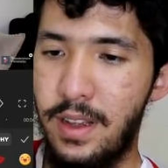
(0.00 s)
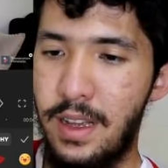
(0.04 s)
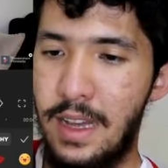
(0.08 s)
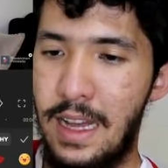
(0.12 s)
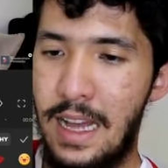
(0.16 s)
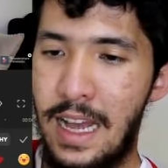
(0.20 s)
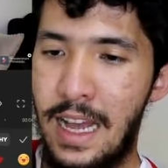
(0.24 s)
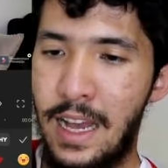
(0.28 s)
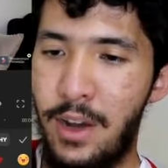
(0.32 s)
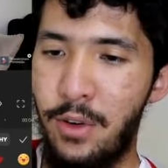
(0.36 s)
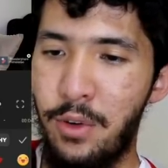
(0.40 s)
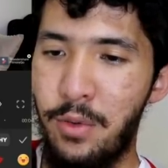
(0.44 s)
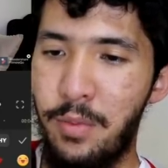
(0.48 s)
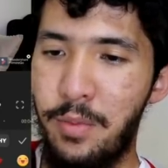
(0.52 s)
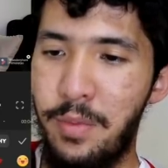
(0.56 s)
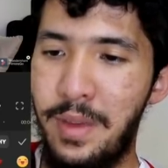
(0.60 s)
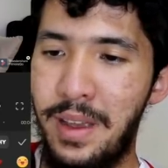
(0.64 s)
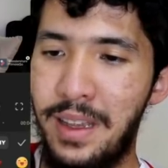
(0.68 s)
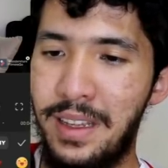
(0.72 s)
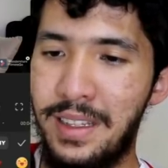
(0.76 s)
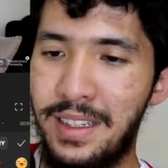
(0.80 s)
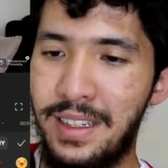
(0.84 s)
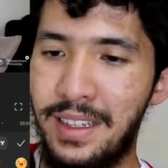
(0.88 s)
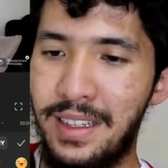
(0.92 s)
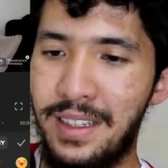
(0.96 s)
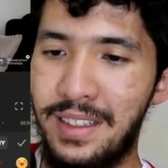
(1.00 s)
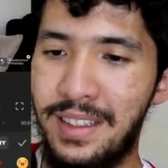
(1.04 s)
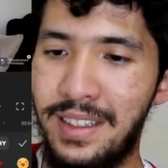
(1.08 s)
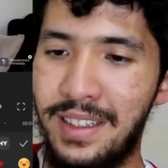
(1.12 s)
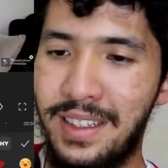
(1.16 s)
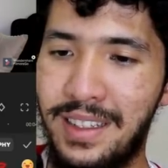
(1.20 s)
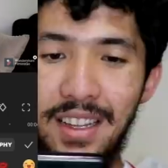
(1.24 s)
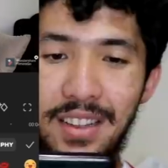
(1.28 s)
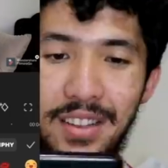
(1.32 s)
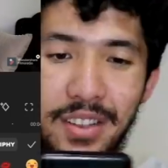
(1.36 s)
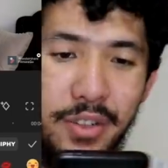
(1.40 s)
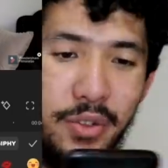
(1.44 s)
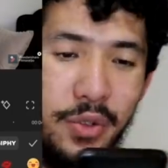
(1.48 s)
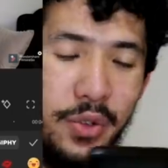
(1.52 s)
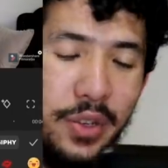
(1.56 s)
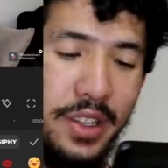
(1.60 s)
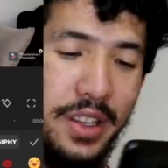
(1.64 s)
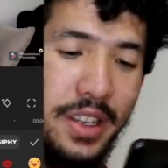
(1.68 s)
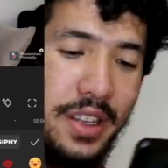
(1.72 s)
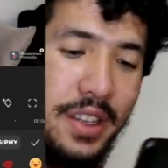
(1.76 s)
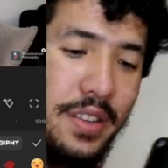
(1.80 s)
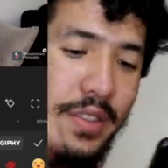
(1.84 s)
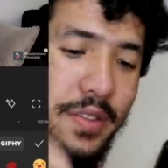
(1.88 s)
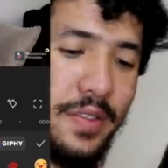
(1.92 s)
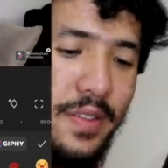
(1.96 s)
How amazing is this? The
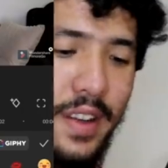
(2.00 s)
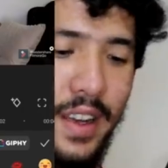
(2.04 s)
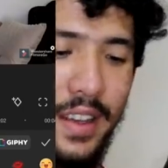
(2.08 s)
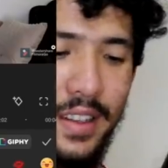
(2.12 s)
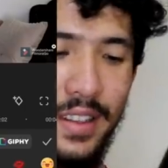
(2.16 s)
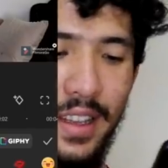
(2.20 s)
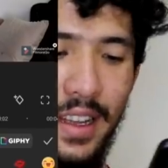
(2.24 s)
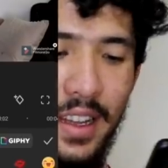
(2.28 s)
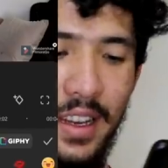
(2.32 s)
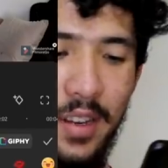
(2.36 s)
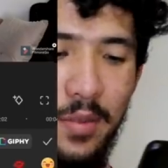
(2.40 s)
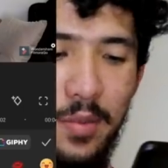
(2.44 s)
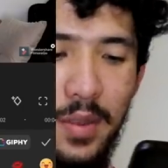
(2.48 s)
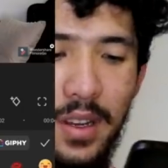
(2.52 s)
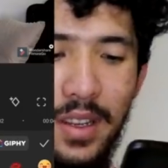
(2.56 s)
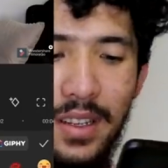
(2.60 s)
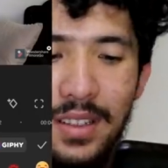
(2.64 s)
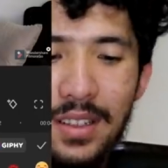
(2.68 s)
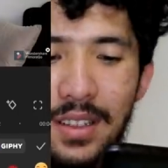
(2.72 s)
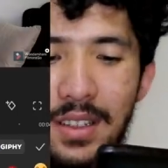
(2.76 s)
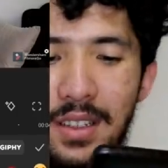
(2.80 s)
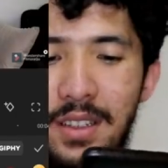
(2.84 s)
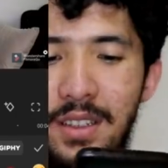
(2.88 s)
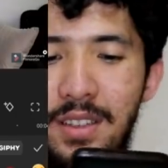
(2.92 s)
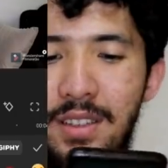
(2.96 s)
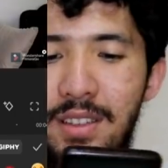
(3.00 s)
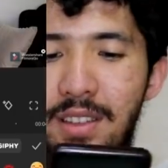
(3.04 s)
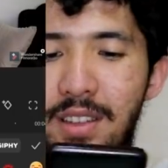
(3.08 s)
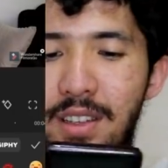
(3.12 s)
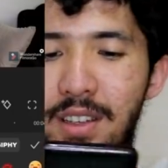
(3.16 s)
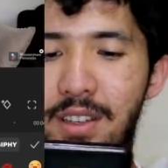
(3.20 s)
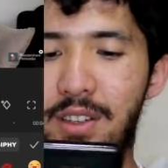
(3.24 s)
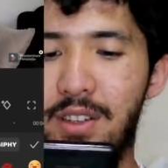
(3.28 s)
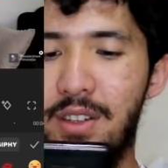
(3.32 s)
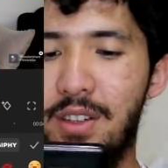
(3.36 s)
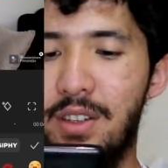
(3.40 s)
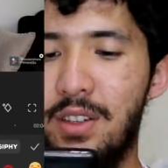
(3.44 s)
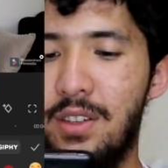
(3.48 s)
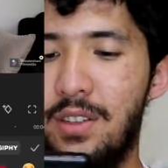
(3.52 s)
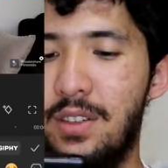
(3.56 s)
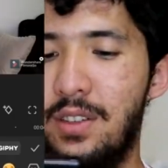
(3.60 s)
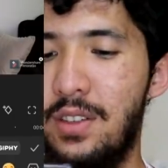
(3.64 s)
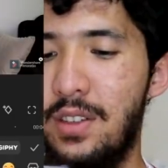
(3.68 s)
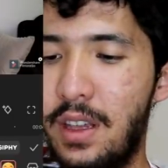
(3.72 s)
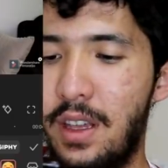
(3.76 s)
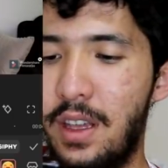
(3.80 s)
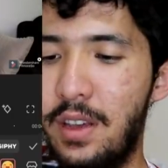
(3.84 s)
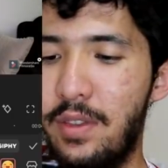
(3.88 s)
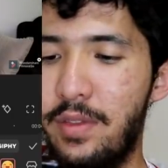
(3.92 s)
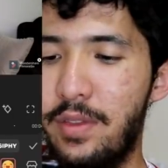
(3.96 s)
3D effect animation
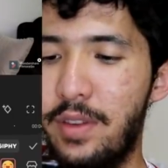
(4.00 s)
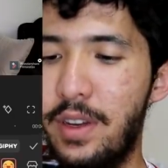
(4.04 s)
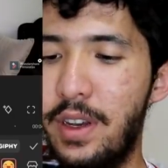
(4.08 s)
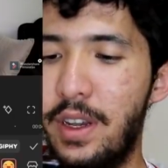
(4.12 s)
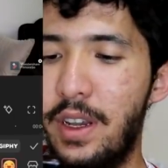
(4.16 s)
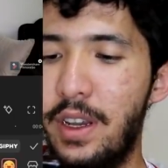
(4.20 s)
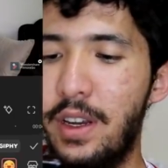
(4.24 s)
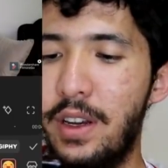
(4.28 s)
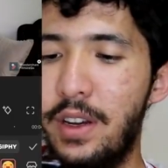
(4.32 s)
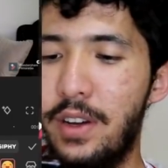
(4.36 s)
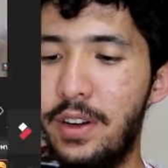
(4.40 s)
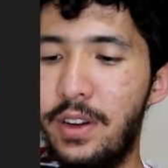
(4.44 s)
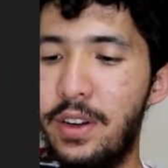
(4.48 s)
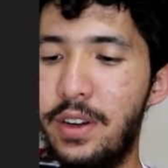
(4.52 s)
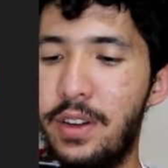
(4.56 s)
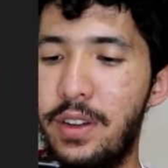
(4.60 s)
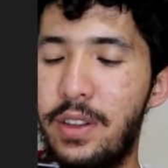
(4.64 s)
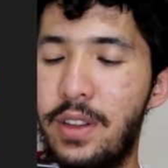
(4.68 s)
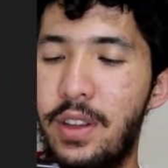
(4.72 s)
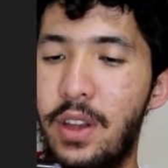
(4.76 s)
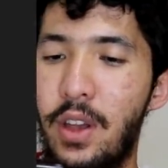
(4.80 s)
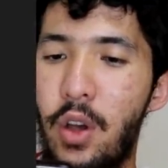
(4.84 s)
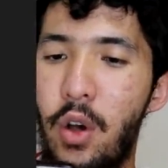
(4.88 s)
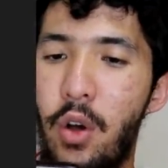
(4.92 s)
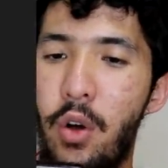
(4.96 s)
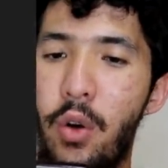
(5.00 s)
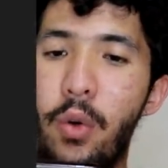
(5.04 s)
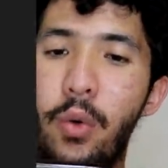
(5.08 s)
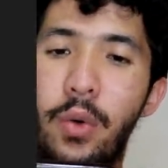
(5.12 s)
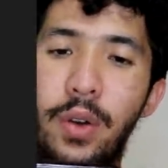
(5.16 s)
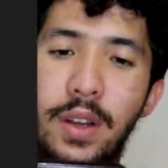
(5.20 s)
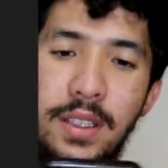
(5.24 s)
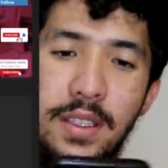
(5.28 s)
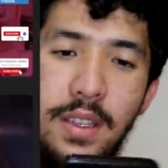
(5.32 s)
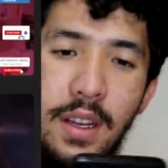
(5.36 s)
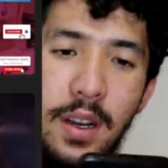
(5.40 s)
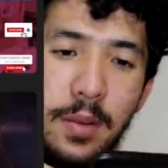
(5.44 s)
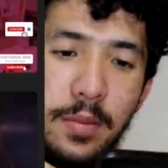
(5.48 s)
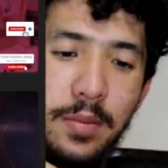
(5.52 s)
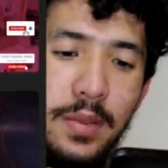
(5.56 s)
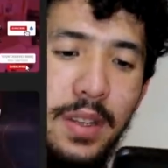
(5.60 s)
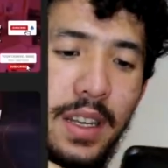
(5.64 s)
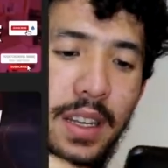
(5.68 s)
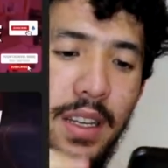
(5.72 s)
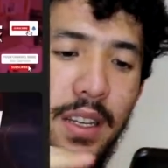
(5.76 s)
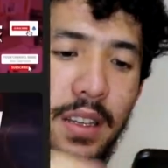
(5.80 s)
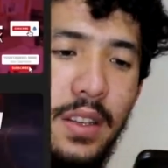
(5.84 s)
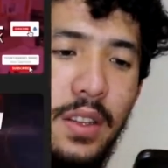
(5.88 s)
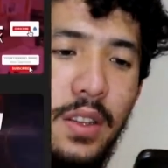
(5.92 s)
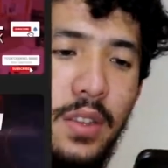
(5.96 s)
stickers. Even here, they always
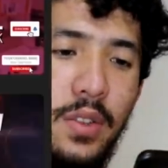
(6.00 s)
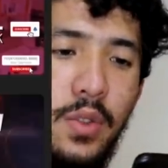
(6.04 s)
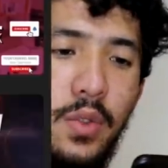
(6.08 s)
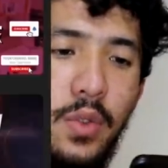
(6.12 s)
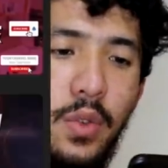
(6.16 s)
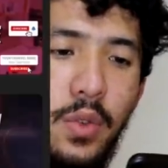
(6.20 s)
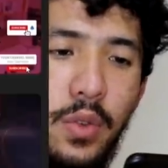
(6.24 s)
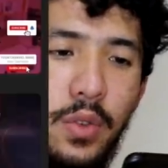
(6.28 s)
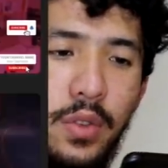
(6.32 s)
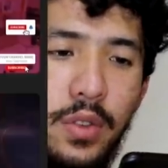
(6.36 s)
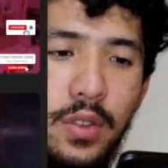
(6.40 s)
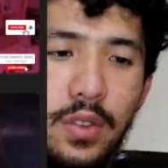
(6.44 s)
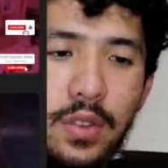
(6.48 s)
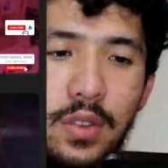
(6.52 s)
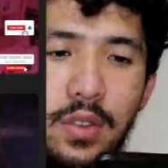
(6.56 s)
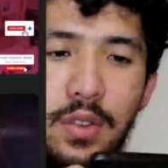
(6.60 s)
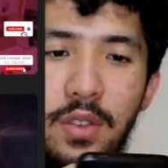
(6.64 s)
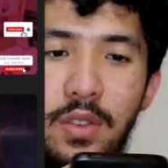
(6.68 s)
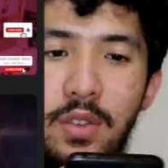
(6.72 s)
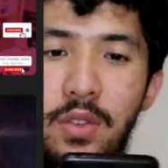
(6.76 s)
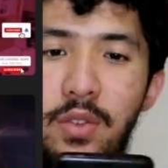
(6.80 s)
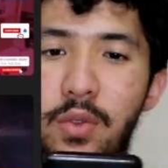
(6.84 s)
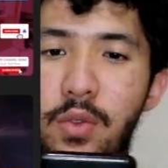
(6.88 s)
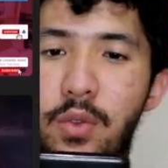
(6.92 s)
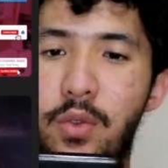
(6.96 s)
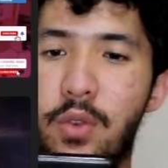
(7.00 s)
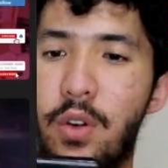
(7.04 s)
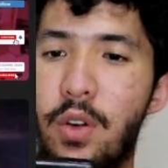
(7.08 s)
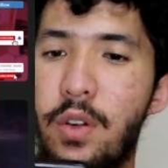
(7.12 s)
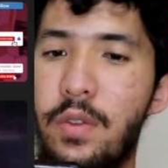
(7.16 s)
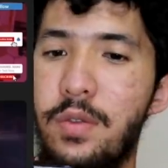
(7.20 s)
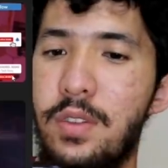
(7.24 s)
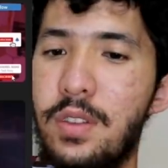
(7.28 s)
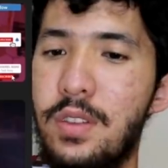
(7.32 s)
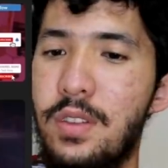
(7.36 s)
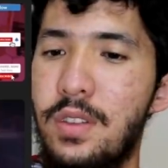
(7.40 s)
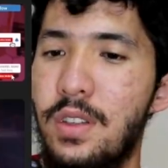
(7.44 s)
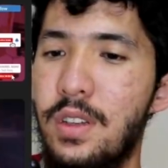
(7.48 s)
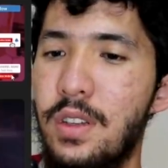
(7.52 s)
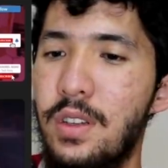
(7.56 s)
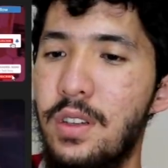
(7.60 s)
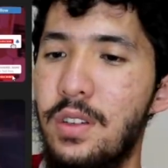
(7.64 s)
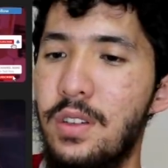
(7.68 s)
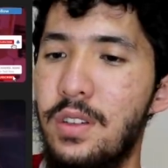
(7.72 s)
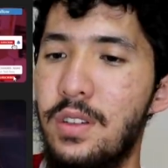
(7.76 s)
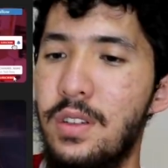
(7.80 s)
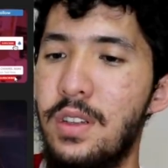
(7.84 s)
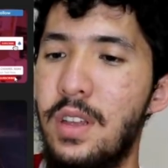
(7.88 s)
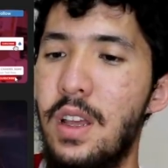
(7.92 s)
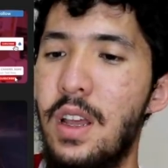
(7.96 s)
update in the store. This is the store of the
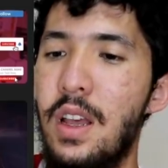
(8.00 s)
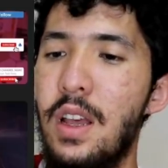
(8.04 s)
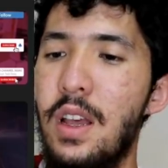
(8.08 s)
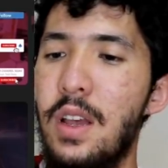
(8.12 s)
stickers.